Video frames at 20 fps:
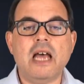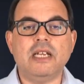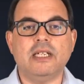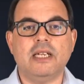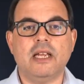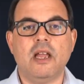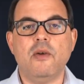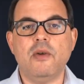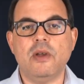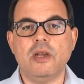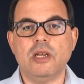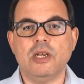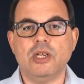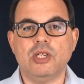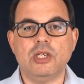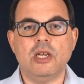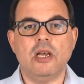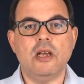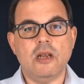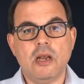as a going
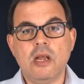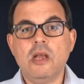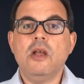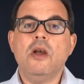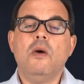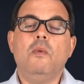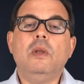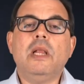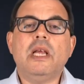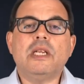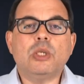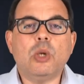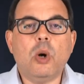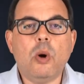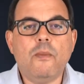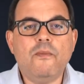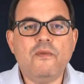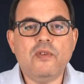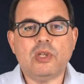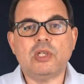concern, well, that's
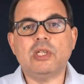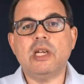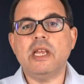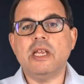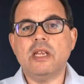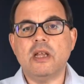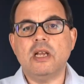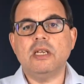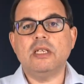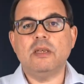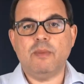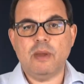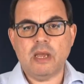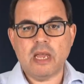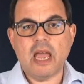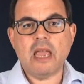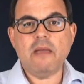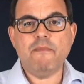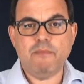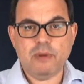obviously going to
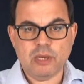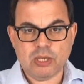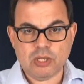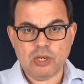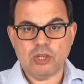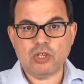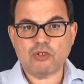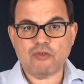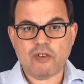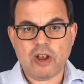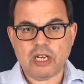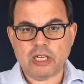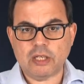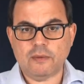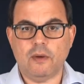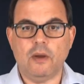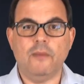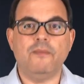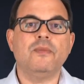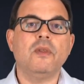be a business
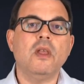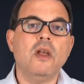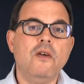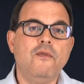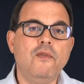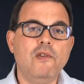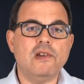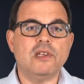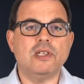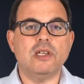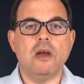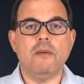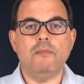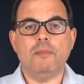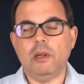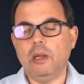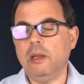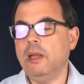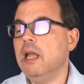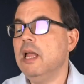transfer. For
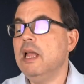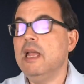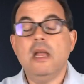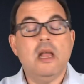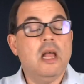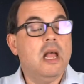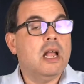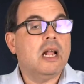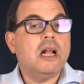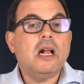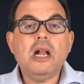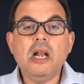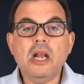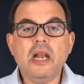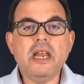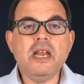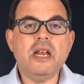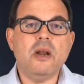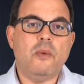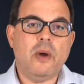example,
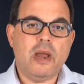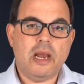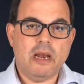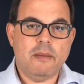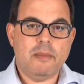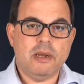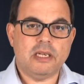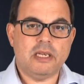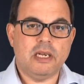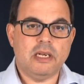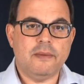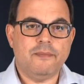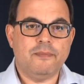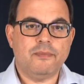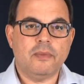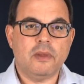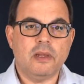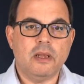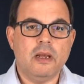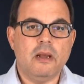Cleanaway Limited
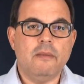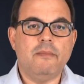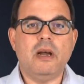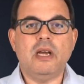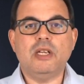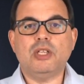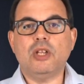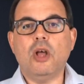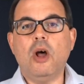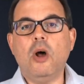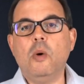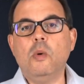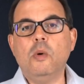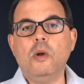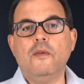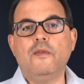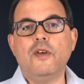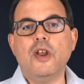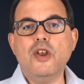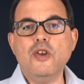buys the
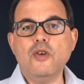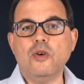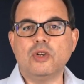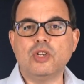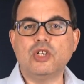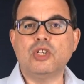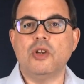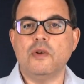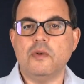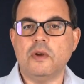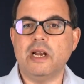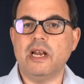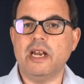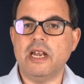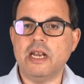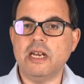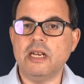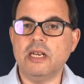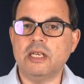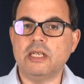whole of Not So
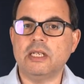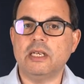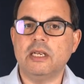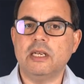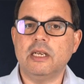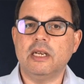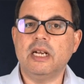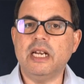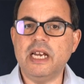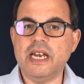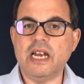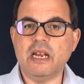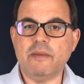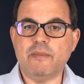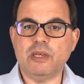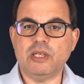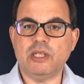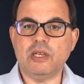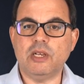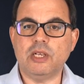Cleans cleaning
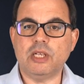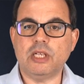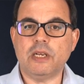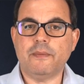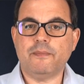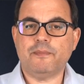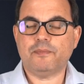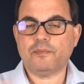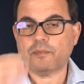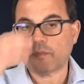business.